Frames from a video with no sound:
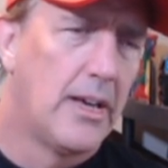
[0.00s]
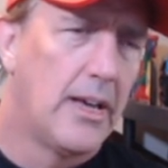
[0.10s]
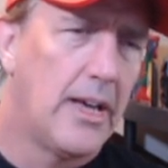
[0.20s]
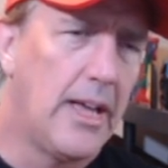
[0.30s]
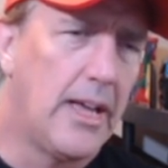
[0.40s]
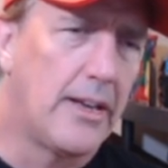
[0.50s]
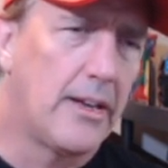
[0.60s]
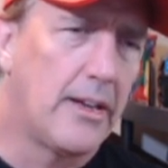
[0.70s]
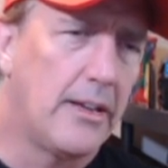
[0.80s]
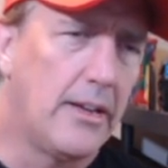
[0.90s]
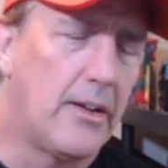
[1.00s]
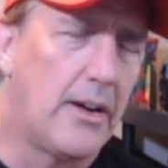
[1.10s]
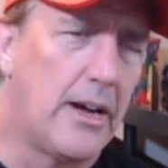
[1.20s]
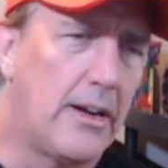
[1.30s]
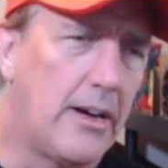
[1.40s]
And, you
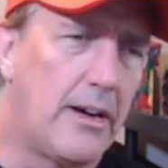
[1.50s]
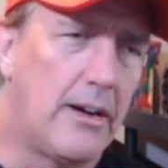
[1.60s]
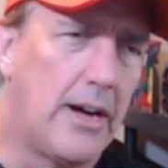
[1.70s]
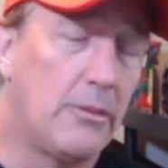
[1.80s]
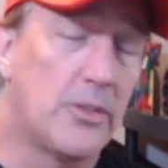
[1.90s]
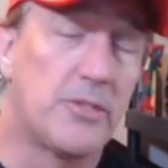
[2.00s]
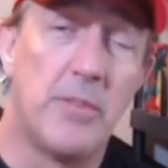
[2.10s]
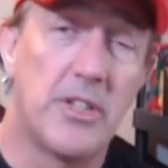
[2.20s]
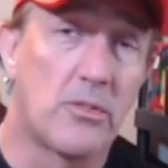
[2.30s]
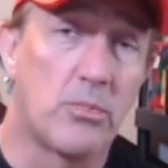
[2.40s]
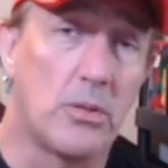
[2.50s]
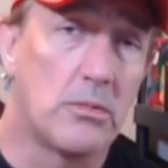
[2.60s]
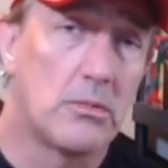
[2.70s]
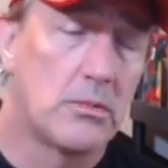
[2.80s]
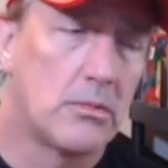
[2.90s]
know, I was miserable.
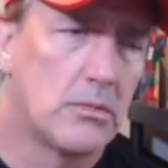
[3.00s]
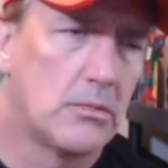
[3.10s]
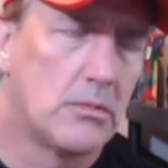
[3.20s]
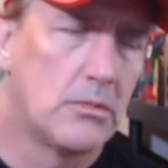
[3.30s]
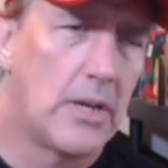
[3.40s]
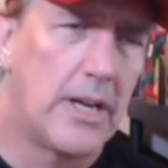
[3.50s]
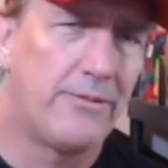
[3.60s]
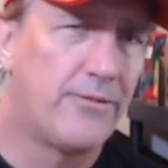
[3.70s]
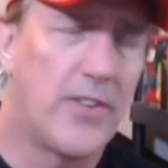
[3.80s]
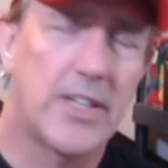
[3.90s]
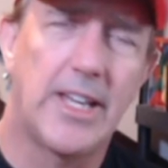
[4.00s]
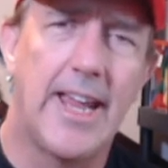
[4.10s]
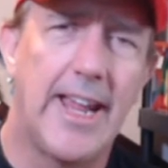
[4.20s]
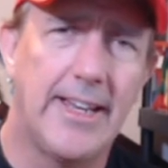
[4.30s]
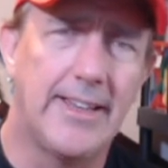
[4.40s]
I fucking
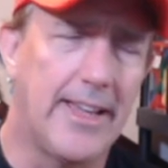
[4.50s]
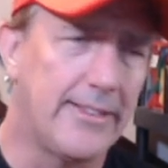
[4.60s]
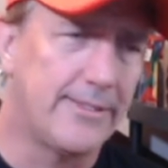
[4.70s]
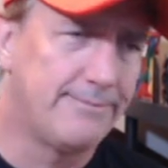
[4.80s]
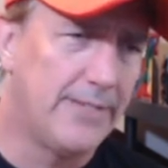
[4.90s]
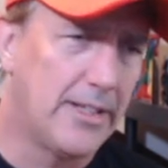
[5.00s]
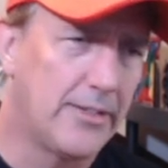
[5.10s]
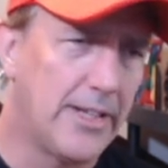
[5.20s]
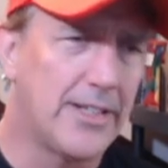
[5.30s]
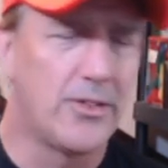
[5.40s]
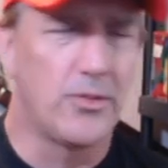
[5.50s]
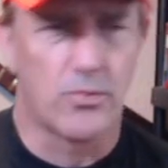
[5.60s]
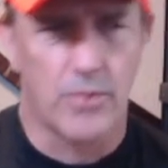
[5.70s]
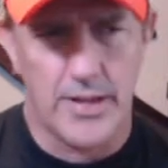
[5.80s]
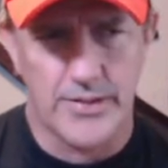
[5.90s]
hated that. You know, and you had to do the
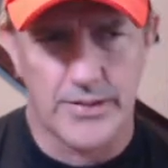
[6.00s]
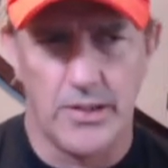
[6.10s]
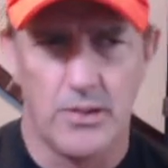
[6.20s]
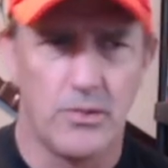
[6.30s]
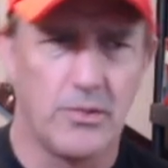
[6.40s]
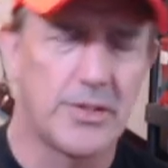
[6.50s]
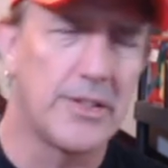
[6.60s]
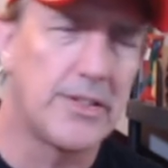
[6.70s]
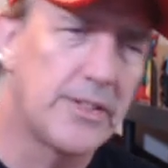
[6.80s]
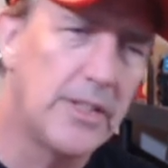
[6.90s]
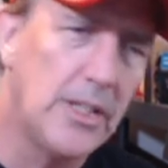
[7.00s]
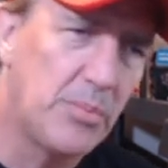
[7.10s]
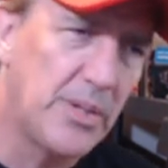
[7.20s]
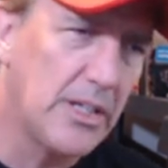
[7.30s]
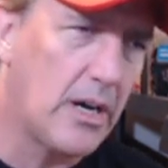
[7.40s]
rescues and the
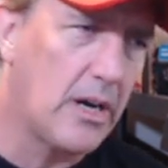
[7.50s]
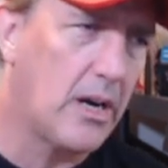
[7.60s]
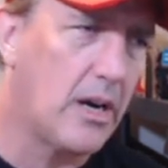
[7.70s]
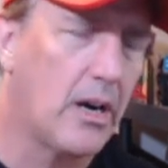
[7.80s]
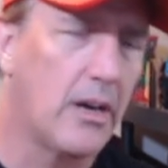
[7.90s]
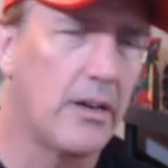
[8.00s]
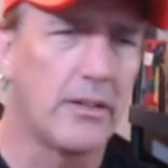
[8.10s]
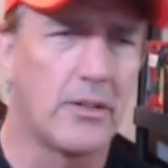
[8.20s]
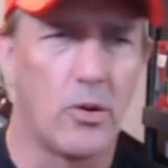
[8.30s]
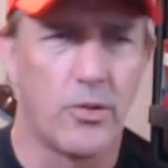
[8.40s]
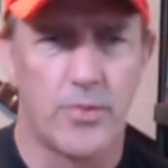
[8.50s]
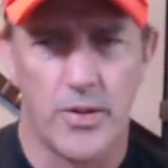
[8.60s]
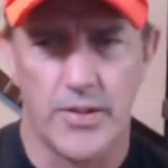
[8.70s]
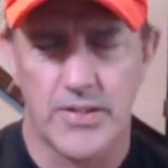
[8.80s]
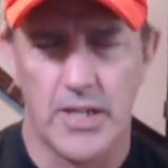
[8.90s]
CPR and go through all
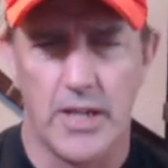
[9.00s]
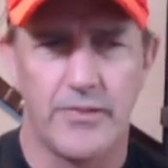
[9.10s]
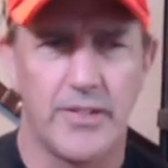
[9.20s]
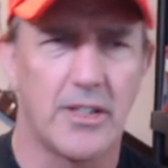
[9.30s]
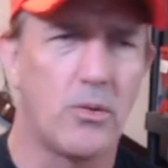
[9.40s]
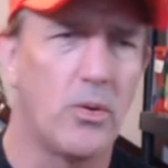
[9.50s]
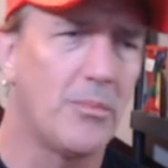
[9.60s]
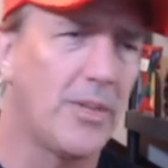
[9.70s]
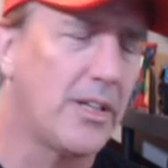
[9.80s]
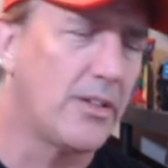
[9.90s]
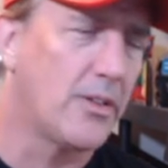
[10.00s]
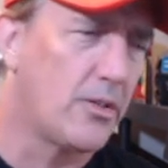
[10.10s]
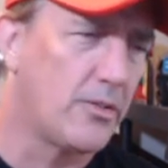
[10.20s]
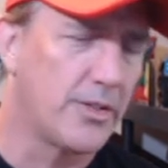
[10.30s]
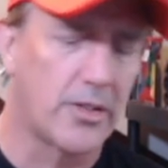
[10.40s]
the safety equipment and
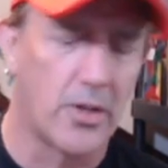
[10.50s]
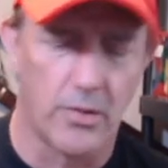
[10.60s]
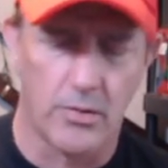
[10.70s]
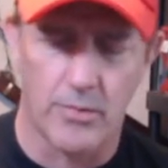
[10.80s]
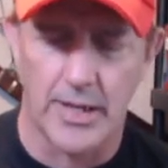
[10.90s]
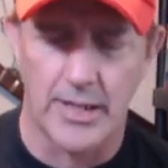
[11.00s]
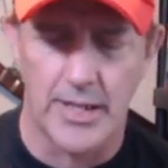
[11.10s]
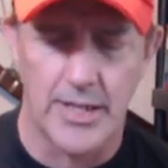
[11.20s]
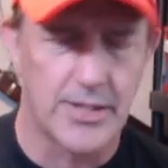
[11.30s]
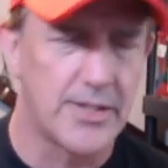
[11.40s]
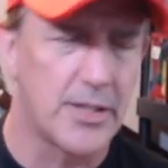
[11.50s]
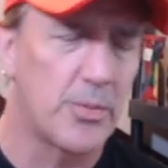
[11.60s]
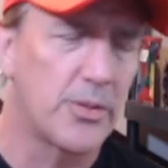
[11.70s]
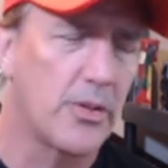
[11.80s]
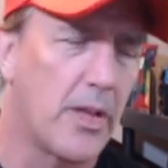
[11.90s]
all the current regulations up
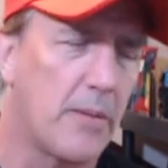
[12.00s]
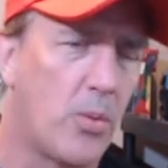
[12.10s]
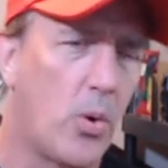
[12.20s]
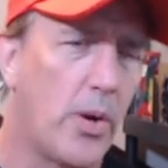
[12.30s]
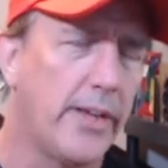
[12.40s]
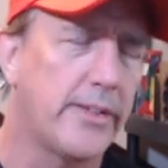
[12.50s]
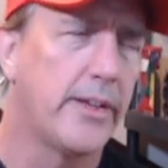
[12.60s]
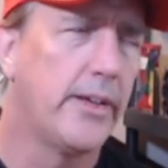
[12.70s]
until that point.